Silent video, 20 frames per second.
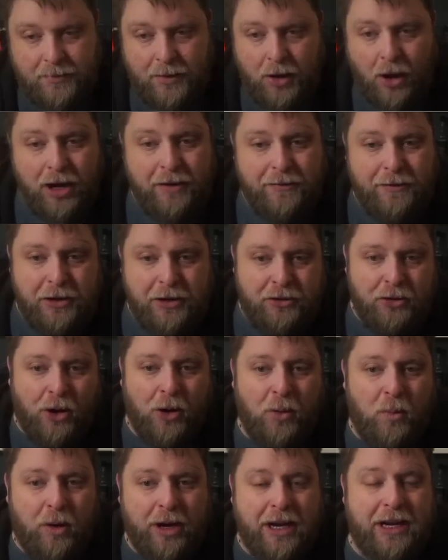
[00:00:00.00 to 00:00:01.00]
Or if you
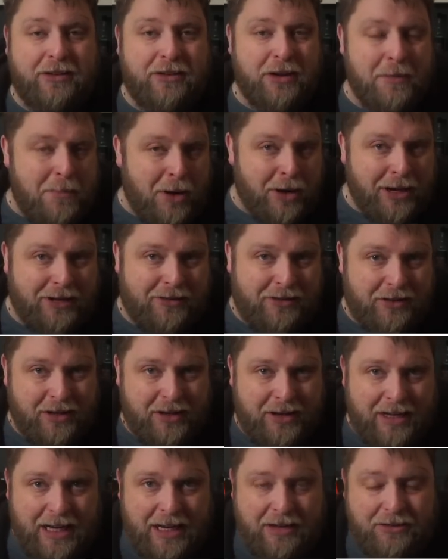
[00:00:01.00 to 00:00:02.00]
don't want it to monitor the
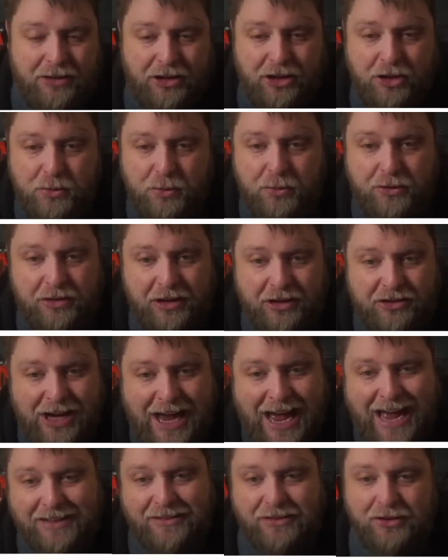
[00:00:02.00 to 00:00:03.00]
data usage
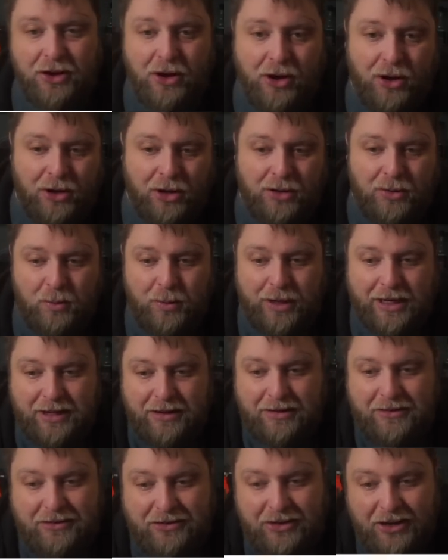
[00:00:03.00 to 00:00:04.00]
at all, we
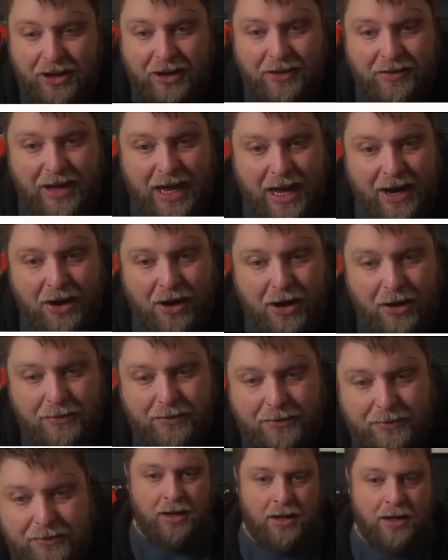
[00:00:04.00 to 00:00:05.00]
can turn that
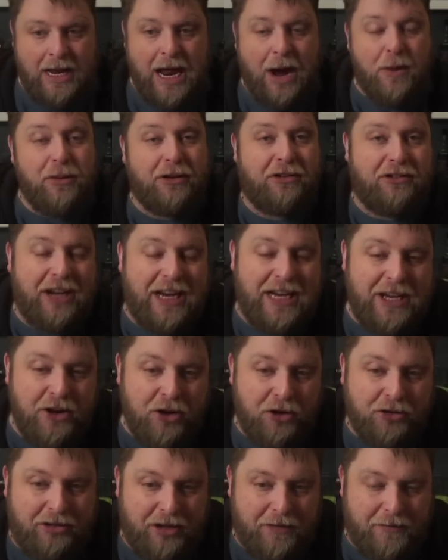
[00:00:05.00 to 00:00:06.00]
off. Now we see
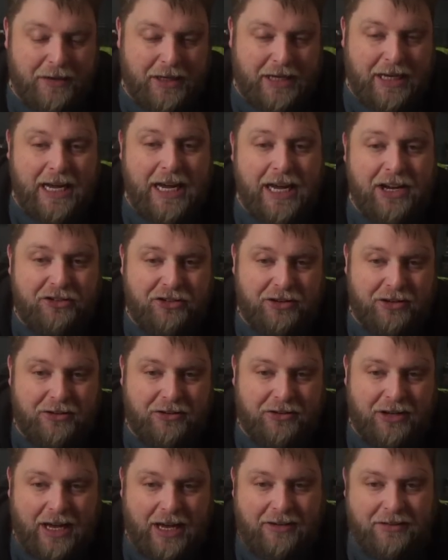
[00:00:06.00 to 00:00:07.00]
notification
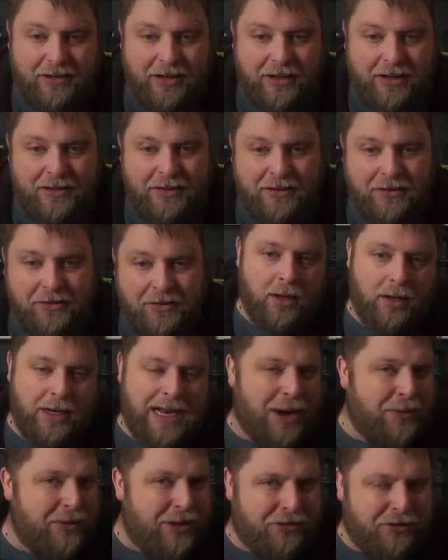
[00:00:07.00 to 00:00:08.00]
settings.
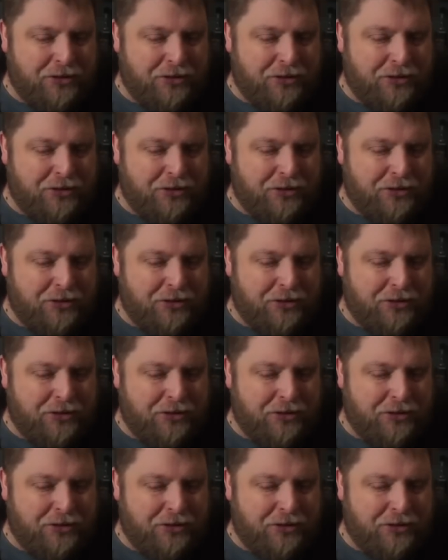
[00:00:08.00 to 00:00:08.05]
Now this